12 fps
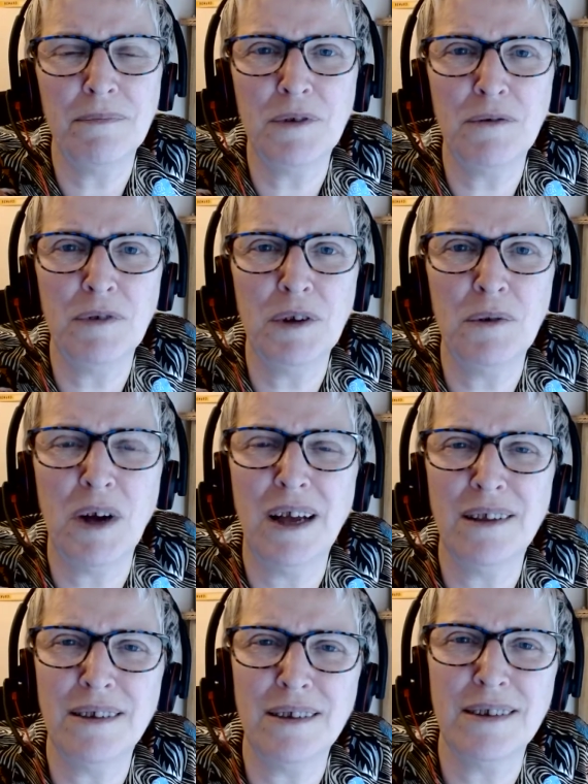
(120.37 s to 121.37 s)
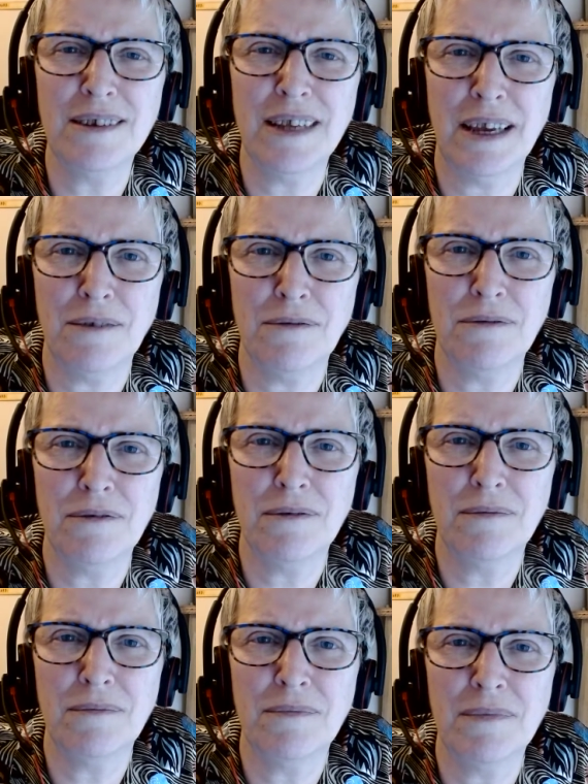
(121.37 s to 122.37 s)
to feel unsafe
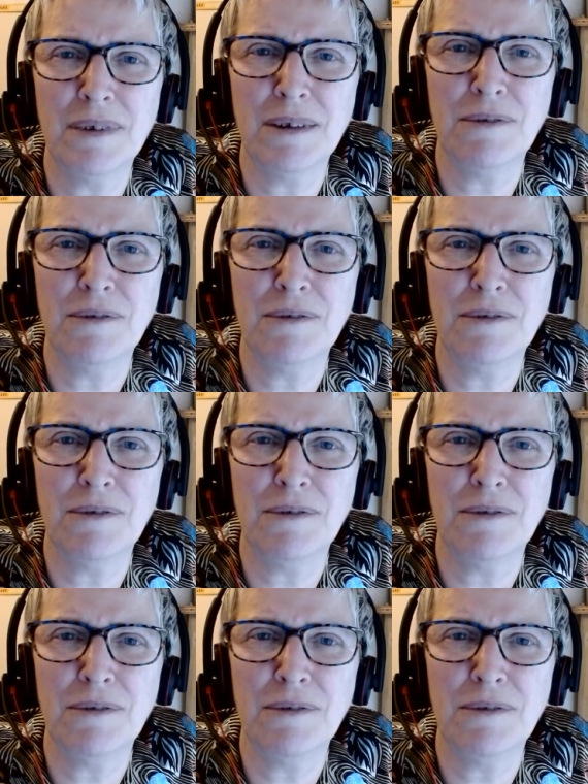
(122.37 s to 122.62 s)
if